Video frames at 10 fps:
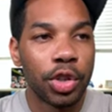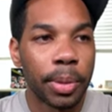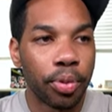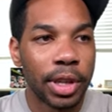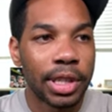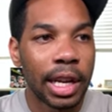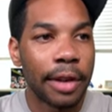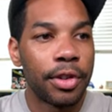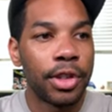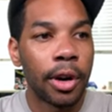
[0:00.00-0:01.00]
use a preset
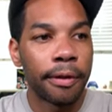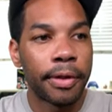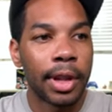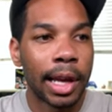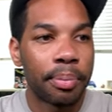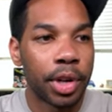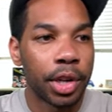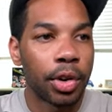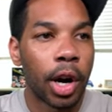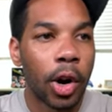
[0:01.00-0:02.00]
if you don't feel like
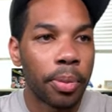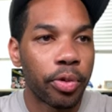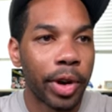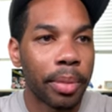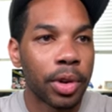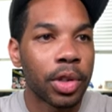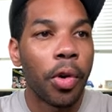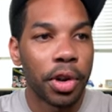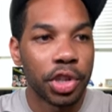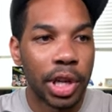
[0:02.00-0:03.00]
putting your own parameters,
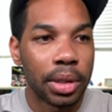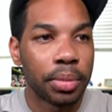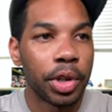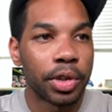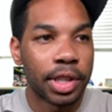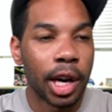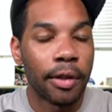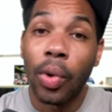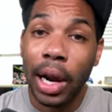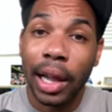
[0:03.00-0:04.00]
or you can change them
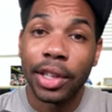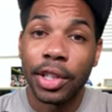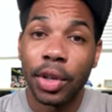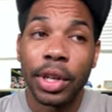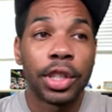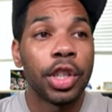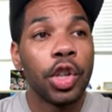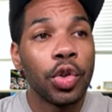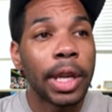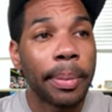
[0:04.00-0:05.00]
yourself. What I like to do is to
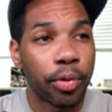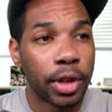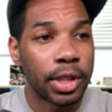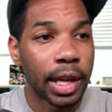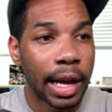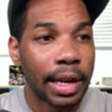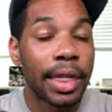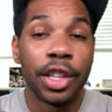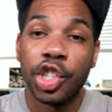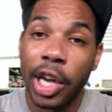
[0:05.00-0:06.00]
use a preset
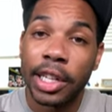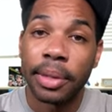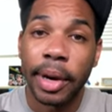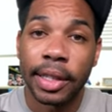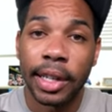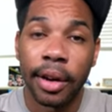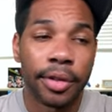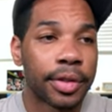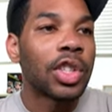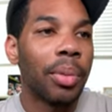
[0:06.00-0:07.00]
and then change it
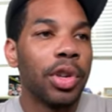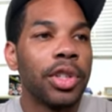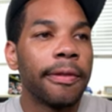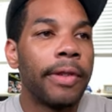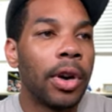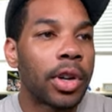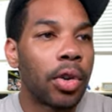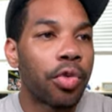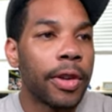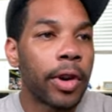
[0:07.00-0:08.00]
myself. So I'm using
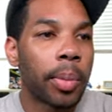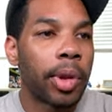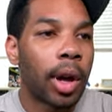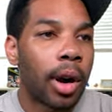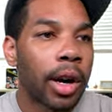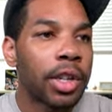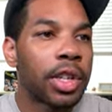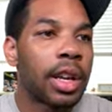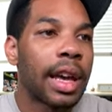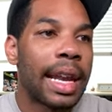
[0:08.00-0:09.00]
Vocal Reverb
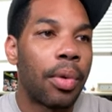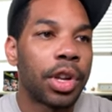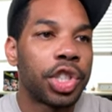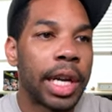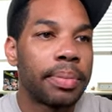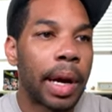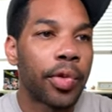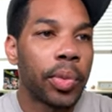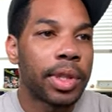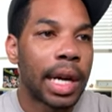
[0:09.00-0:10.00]
Large, and I want to change my
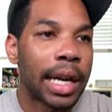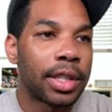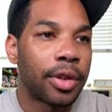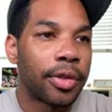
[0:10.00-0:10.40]
room size to